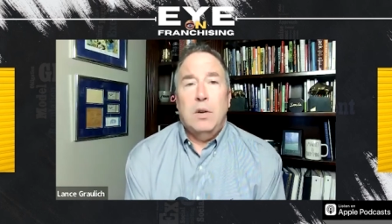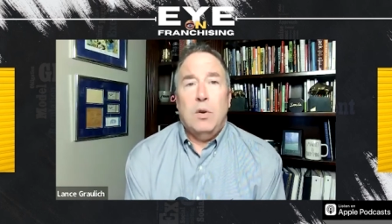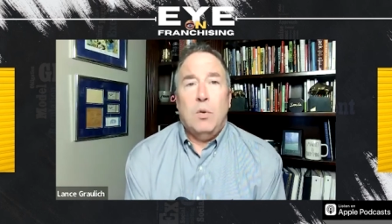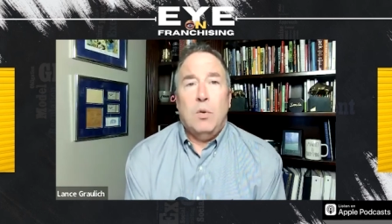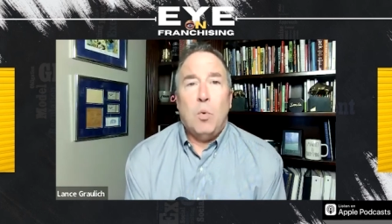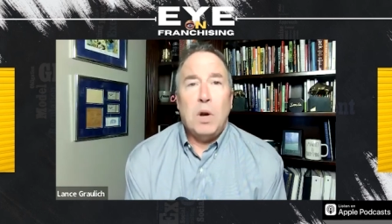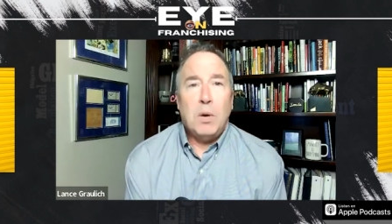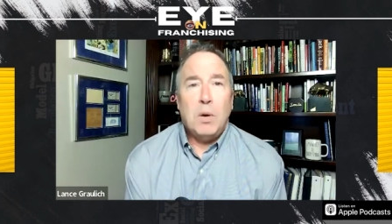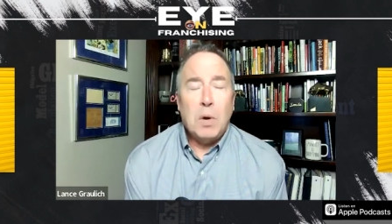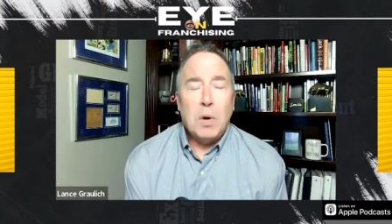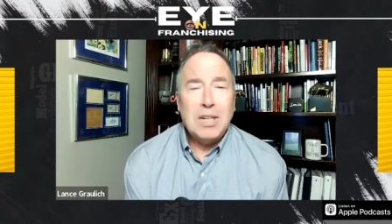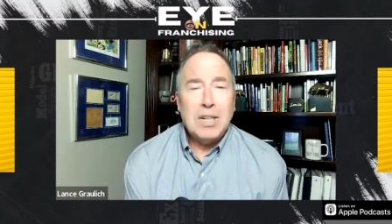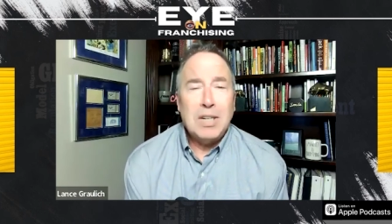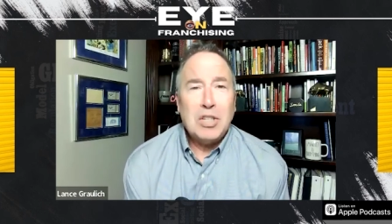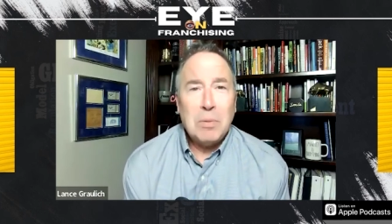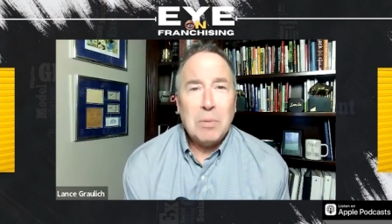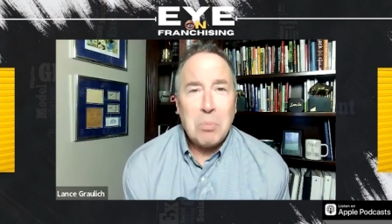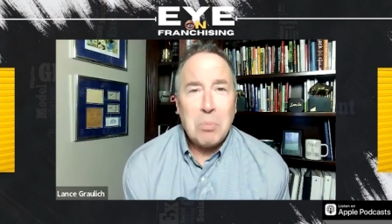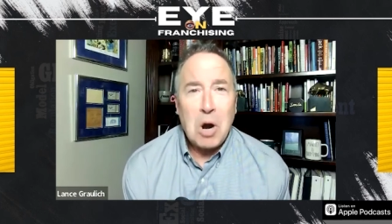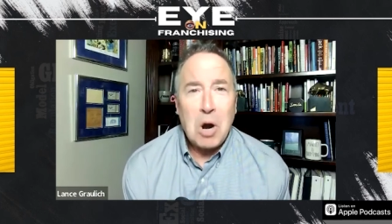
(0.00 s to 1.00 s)
What what's
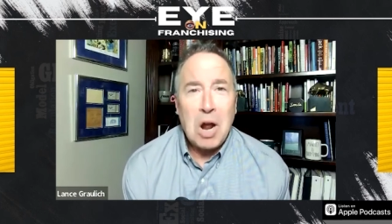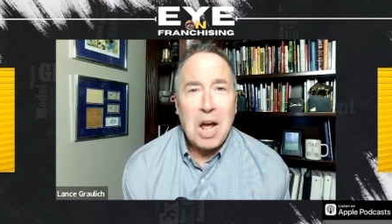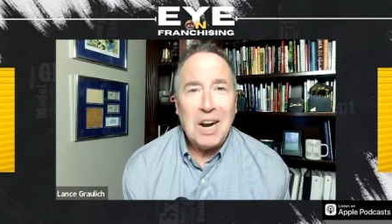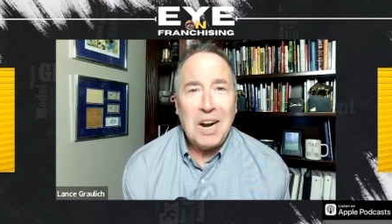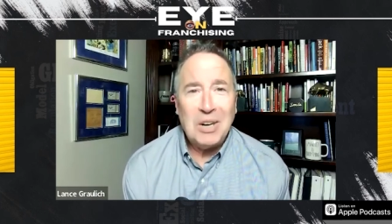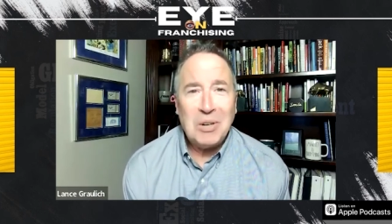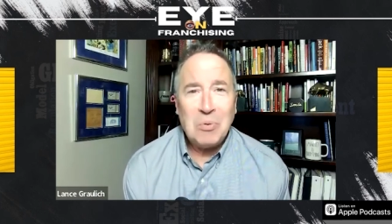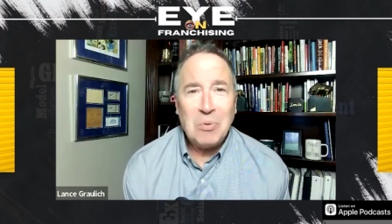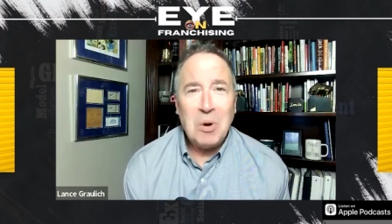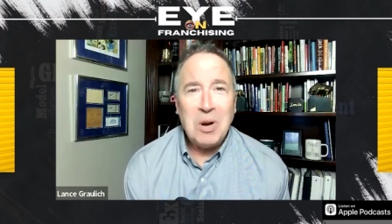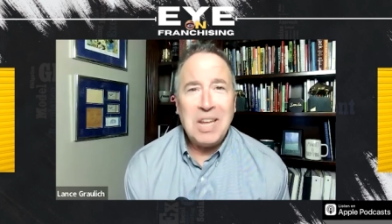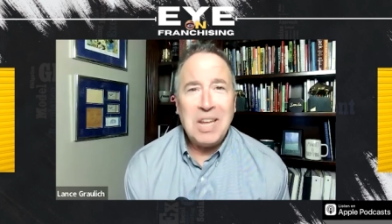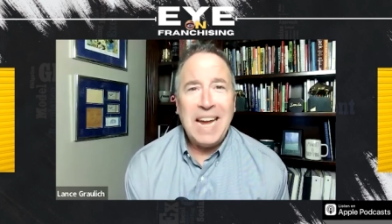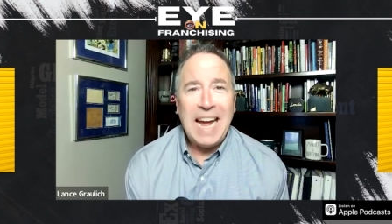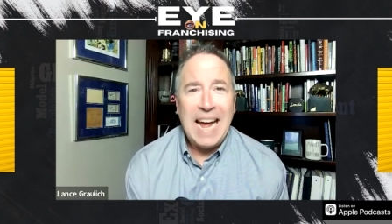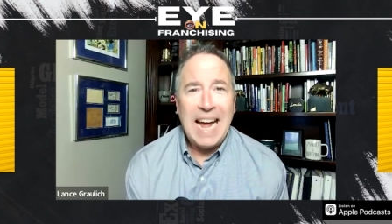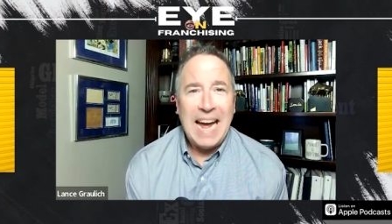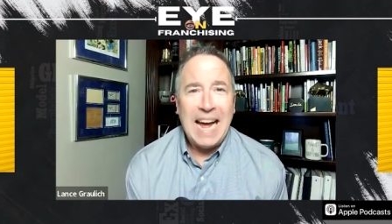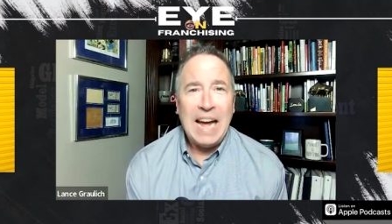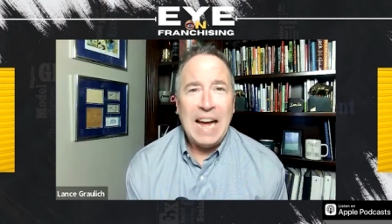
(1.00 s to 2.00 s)
the product? What do you
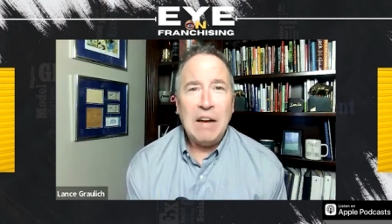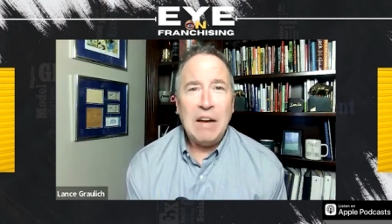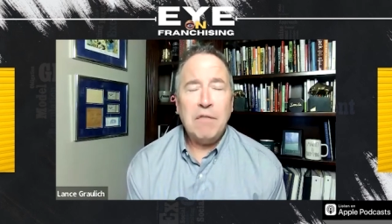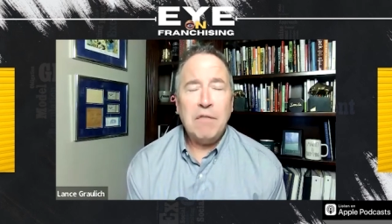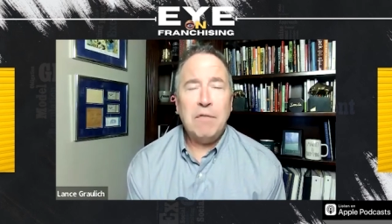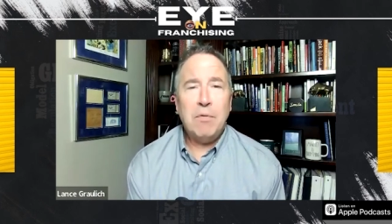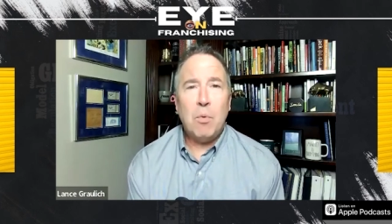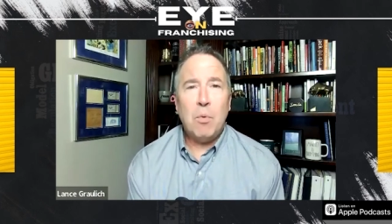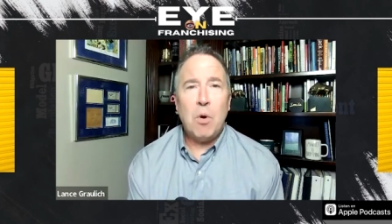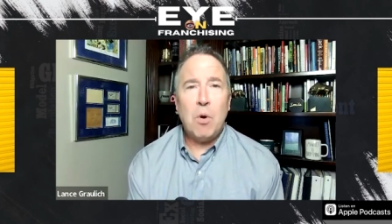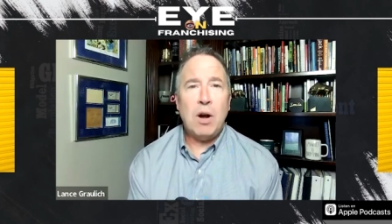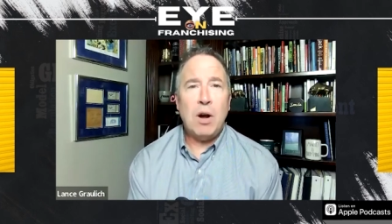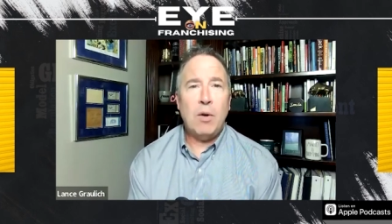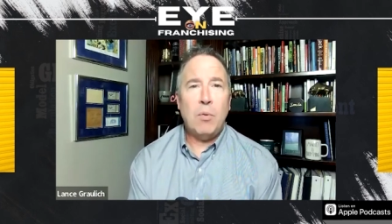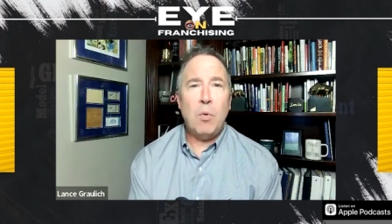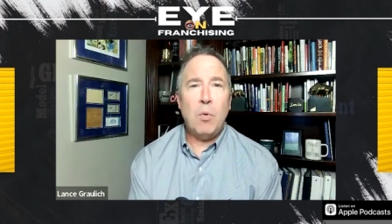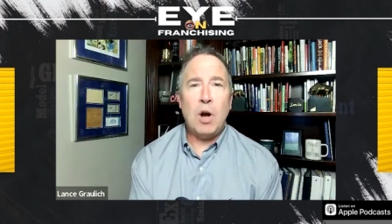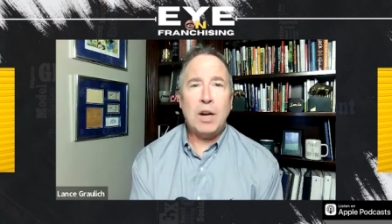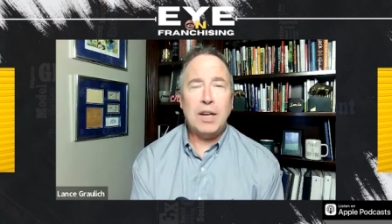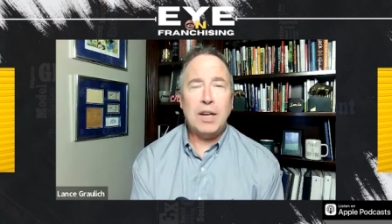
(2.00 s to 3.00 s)
have? Walk,
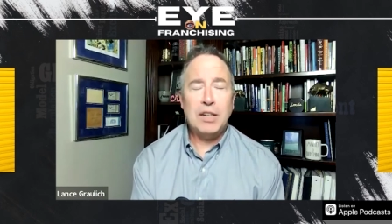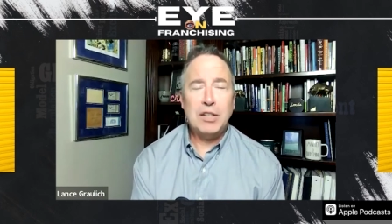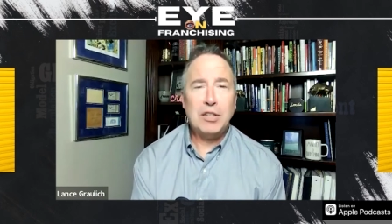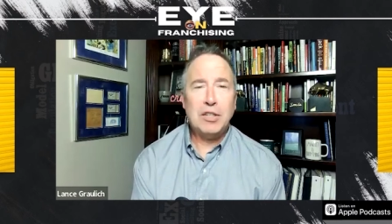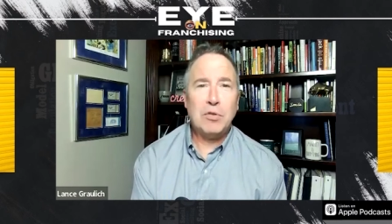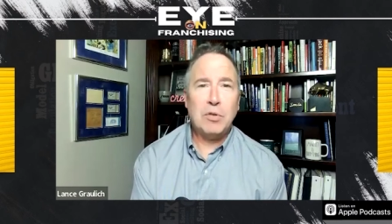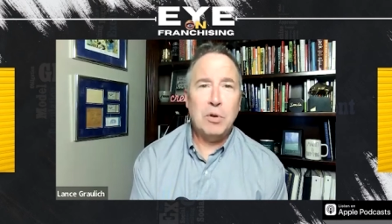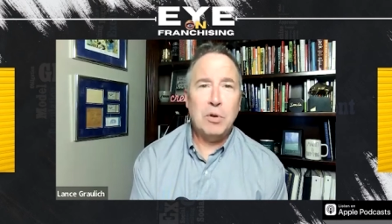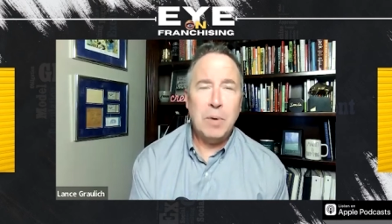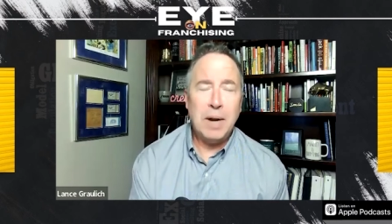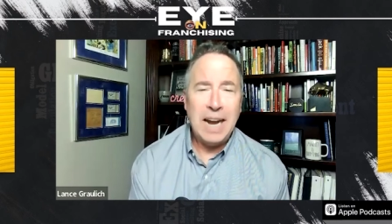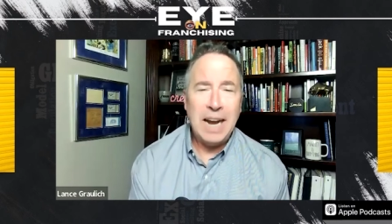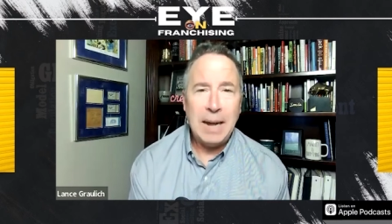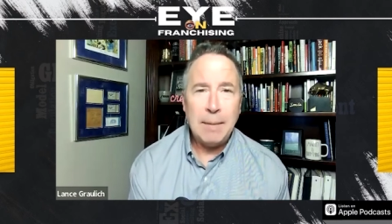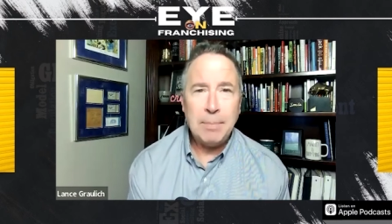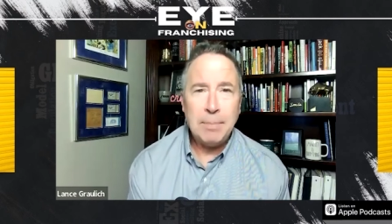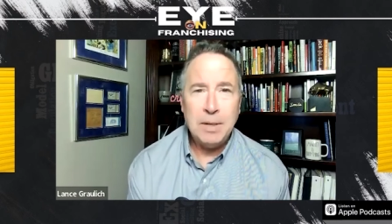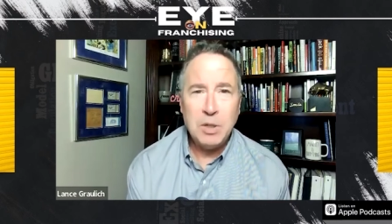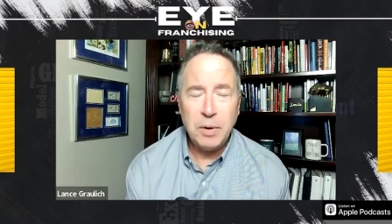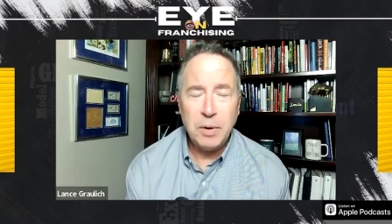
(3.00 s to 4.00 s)
walk us through what
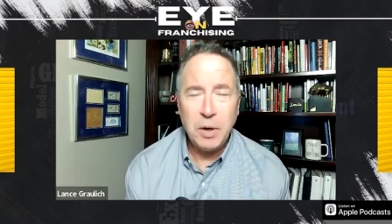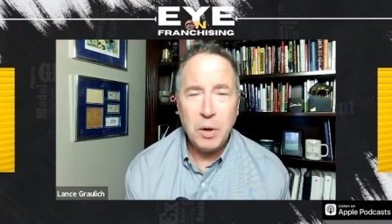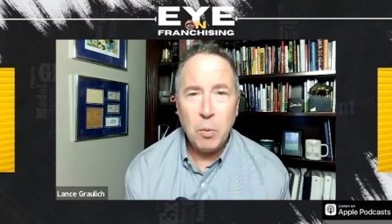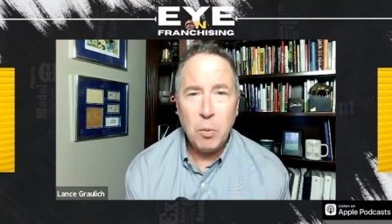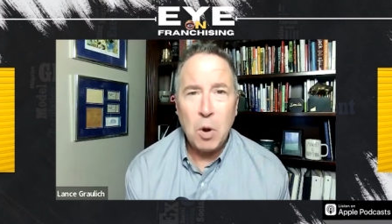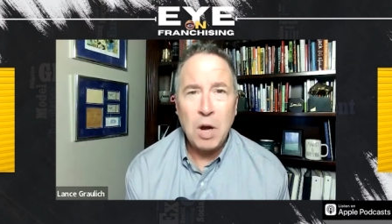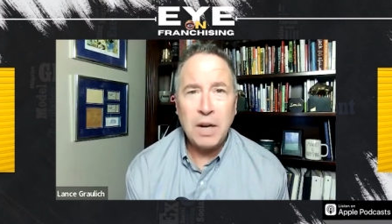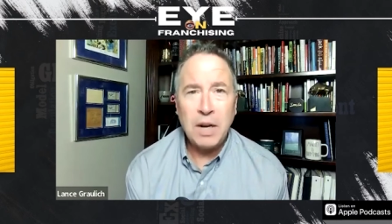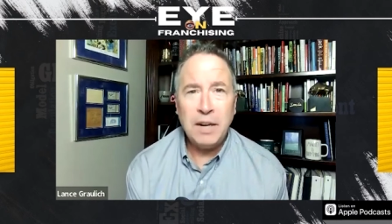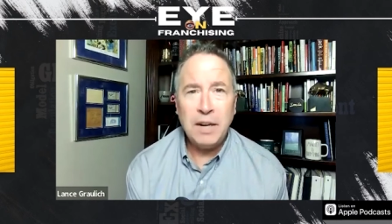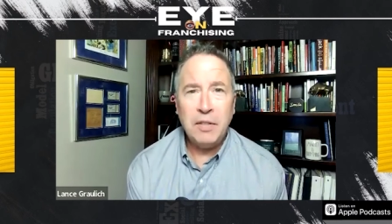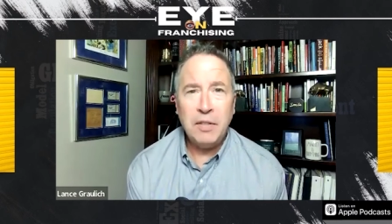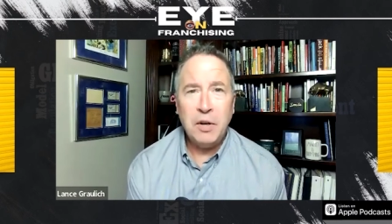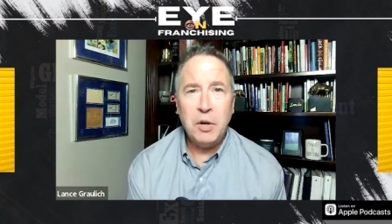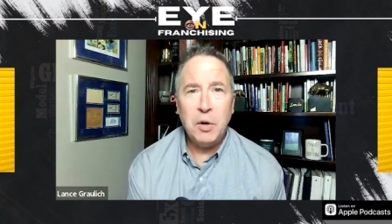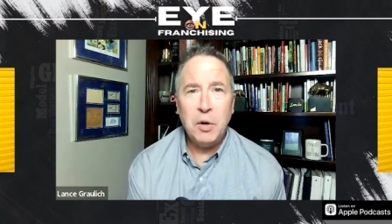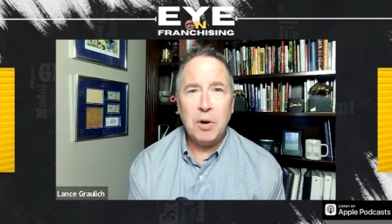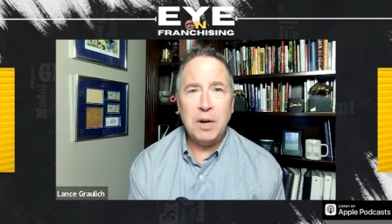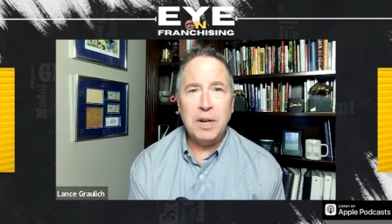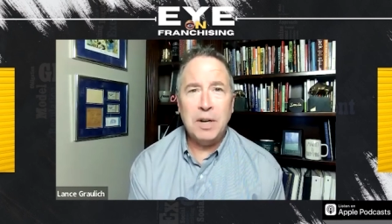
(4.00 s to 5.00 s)
happens when you walk in the
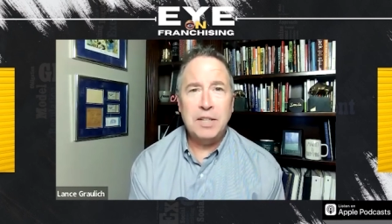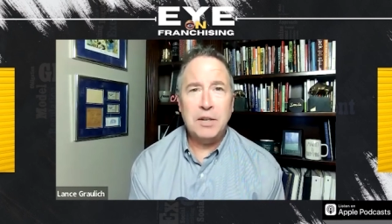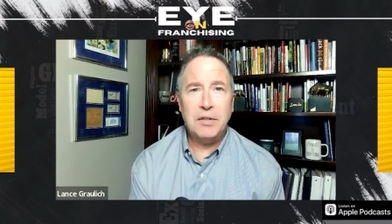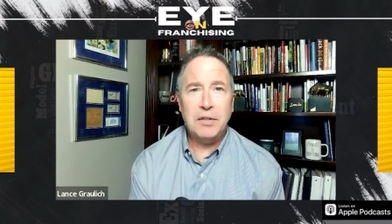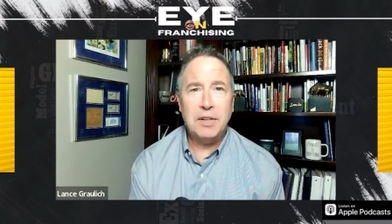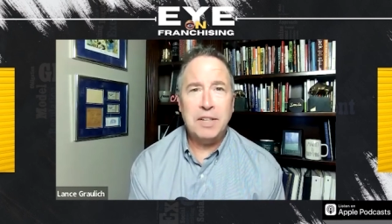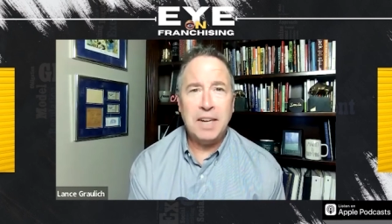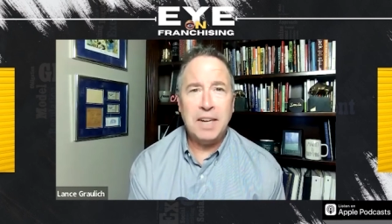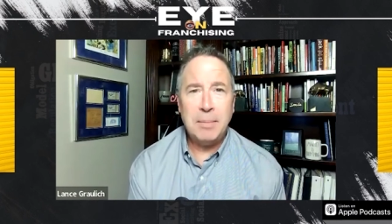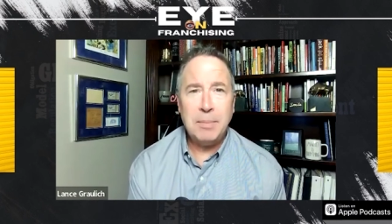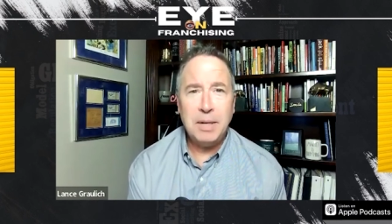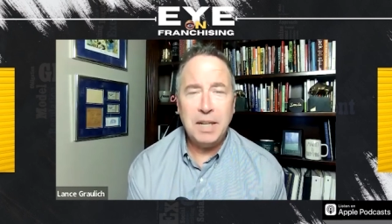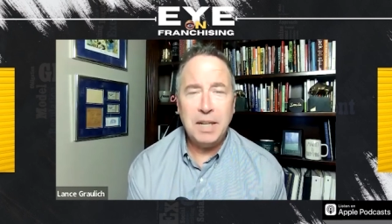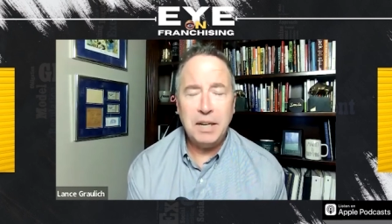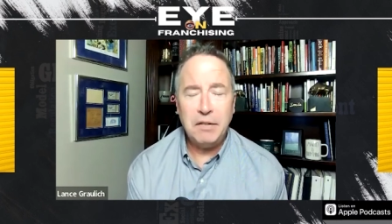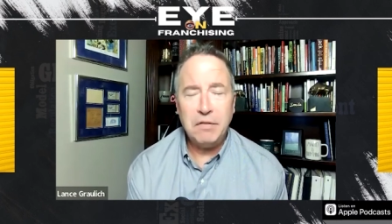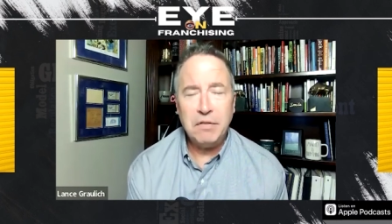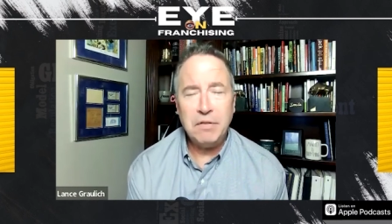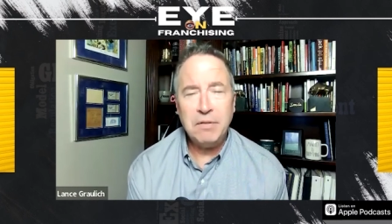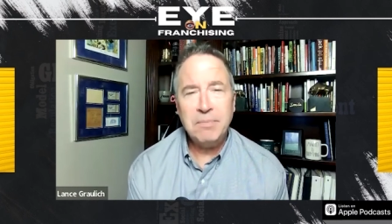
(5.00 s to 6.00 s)
door until the time you
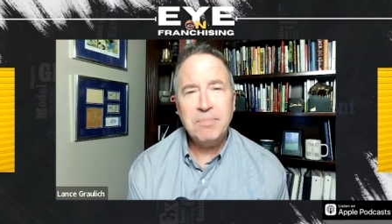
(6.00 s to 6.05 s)
leave.